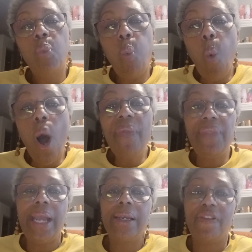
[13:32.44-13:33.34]

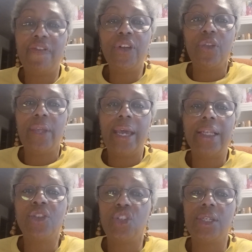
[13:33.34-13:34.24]
one that can fill that
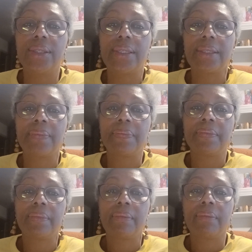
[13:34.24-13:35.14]
is Jesus.
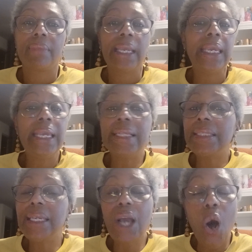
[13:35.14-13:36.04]
He
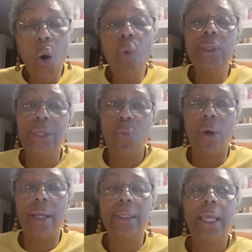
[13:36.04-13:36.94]
is the only
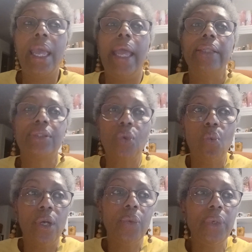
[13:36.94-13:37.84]
one. And so,
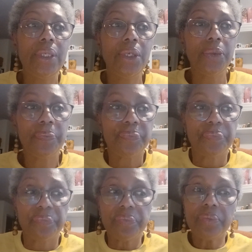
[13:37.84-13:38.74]
what do we do?
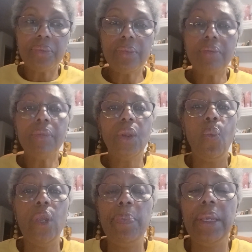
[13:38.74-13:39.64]

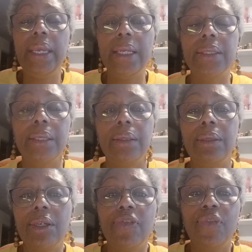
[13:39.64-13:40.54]
we begin to
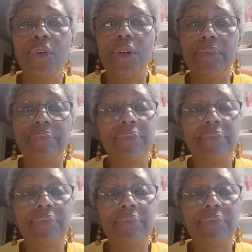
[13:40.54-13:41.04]
look for,